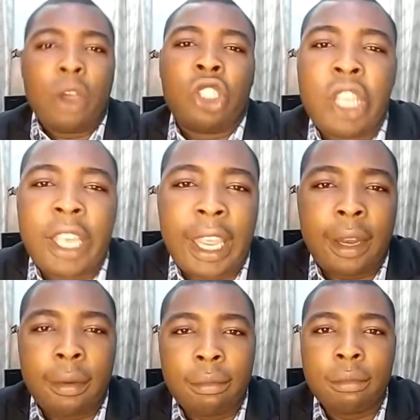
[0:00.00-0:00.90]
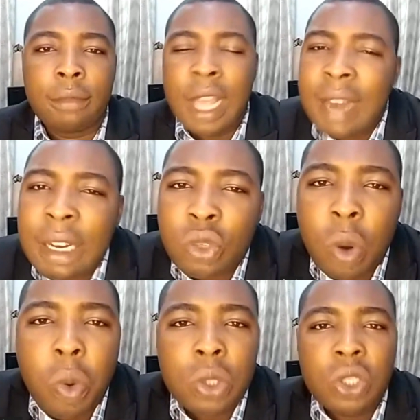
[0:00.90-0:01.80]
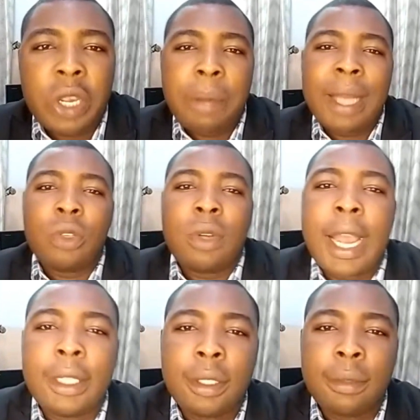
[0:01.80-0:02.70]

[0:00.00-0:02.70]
unshaken? That is what we want to talk about tonight.